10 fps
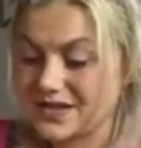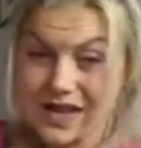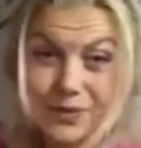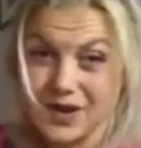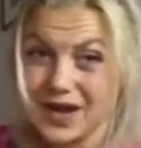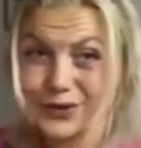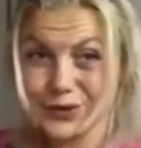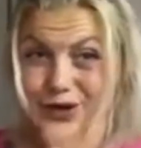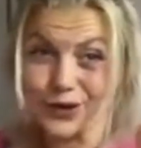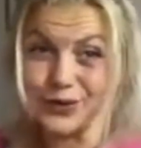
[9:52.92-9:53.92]
Tapping out
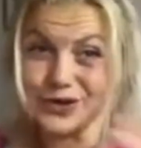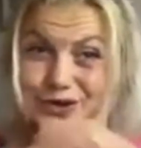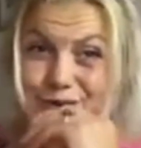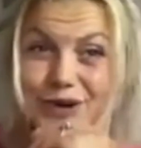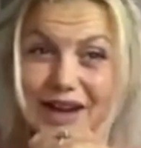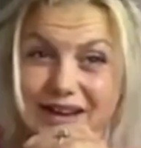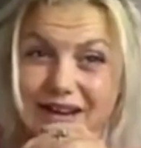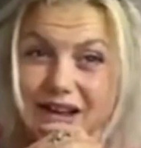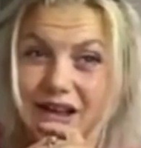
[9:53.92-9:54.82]
you can always do, right?